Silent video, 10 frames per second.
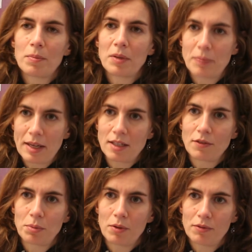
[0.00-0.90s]

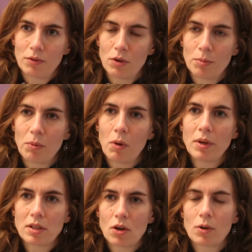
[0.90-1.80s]
perspectives put forward, but what
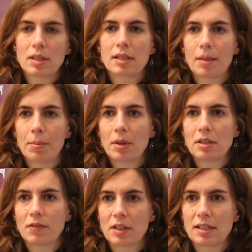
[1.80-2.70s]
we saw is there's some
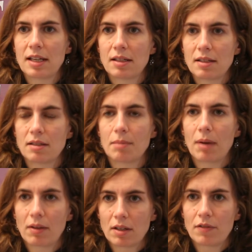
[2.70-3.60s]
points of consensus
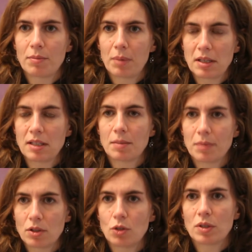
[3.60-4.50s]
among the different
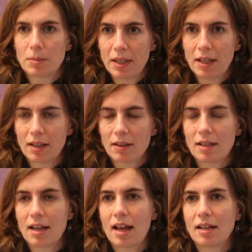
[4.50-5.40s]
participants who were speaking at
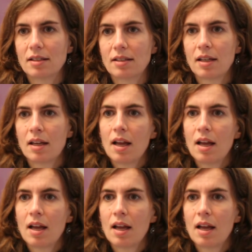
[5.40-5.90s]
the days.